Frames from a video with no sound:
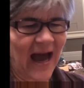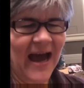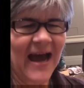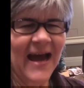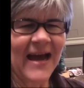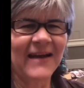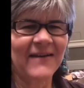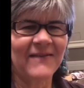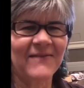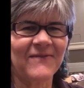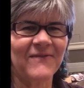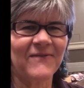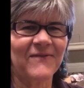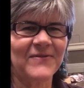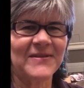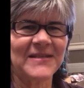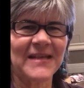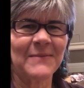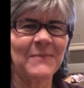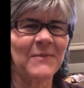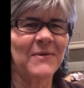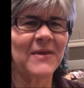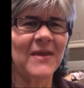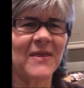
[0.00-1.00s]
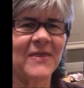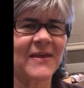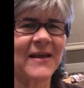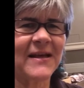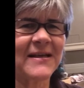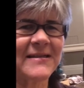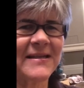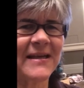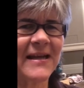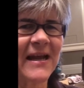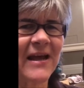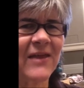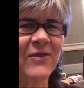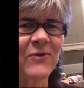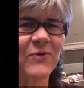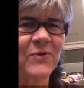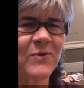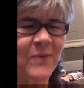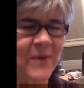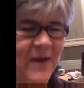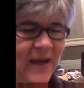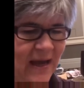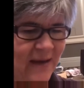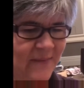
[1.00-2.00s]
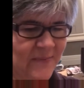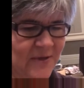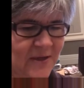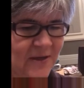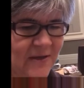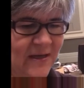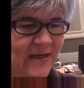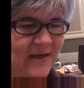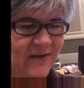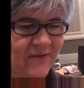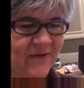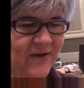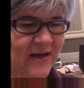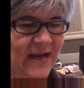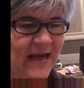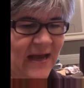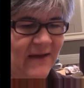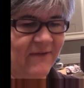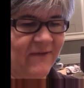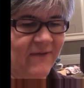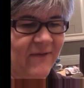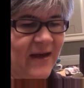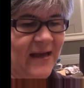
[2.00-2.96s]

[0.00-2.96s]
Well, some of the things that I thought were absolutely